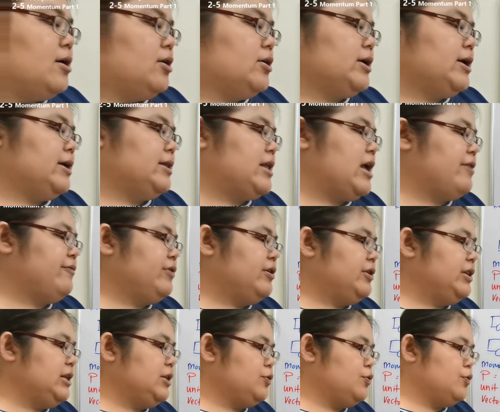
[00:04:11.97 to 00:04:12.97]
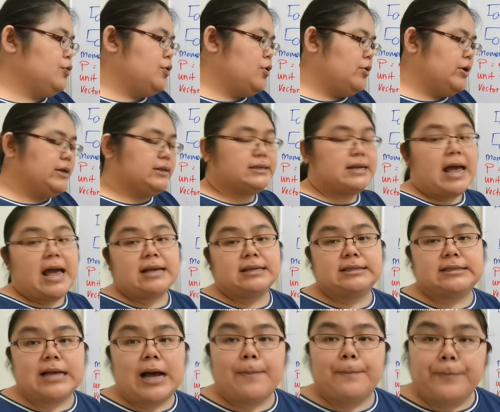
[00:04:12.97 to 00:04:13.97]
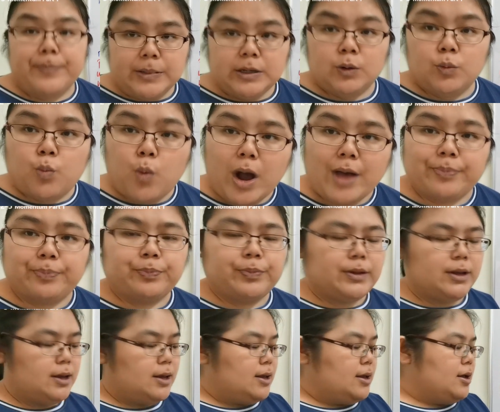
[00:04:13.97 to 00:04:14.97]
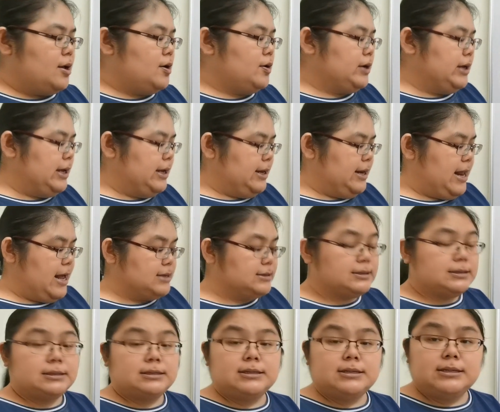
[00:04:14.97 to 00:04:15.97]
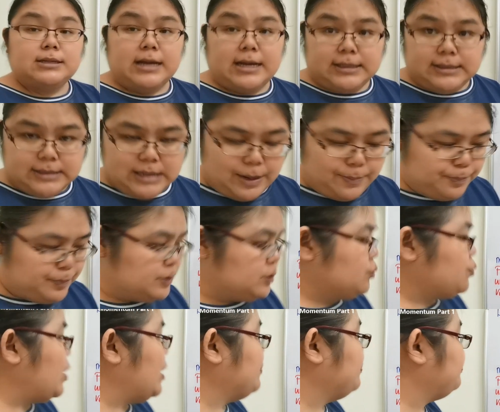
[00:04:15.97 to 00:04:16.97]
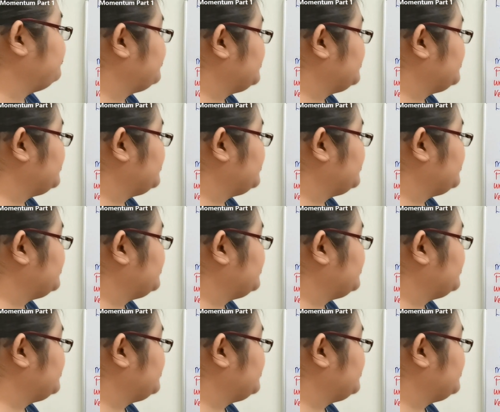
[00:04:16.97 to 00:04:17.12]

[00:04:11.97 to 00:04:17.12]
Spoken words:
Okay, then we need to go is example 1. Okay, let's see the example 1.